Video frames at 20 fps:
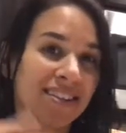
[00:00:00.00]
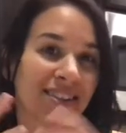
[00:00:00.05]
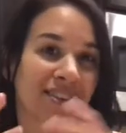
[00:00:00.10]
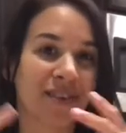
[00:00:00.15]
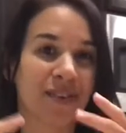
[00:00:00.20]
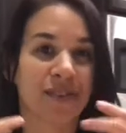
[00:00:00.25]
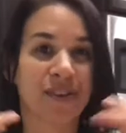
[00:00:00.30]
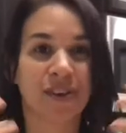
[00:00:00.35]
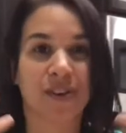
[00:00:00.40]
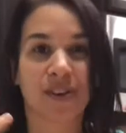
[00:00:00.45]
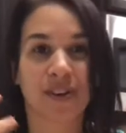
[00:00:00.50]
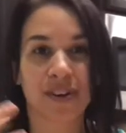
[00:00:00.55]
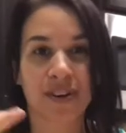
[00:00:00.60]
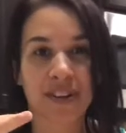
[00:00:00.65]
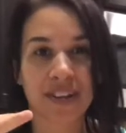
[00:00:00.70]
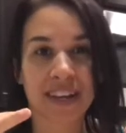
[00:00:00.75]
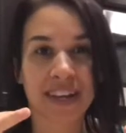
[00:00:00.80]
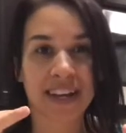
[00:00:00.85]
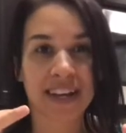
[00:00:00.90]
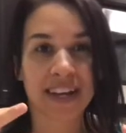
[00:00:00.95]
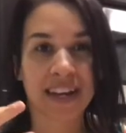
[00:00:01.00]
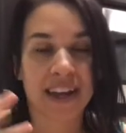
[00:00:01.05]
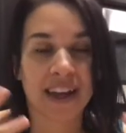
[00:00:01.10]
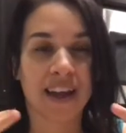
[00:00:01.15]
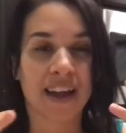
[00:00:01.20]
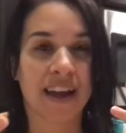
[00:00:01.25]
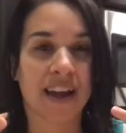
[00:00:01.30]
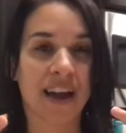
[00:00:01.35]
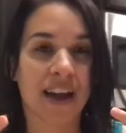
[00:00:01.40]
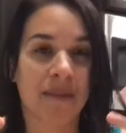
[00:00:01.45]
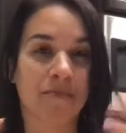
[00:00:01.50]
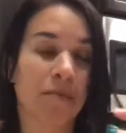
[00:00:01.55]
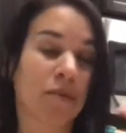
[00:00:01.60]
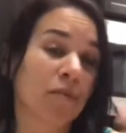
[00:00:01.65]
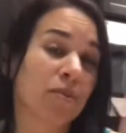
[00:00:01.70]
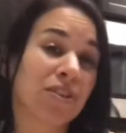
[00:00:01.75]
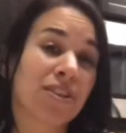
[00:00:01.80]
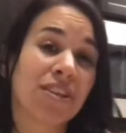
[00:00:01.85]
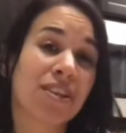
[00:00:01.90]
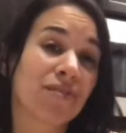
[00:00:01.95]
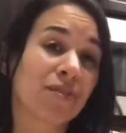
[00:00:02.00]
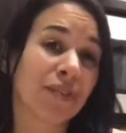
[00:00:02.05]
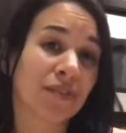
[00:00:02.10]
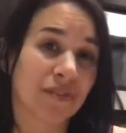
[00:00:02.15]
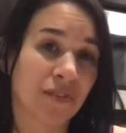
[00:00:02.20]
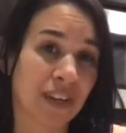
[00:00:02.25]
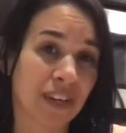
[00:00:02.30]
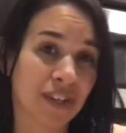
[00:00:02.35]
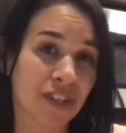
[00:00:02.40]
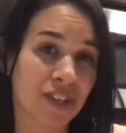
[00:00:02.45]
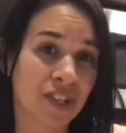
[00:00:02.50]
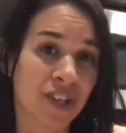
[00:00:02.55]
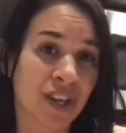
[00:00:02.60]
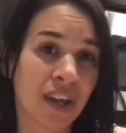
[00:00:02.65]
and all the garlic, but with a different fish.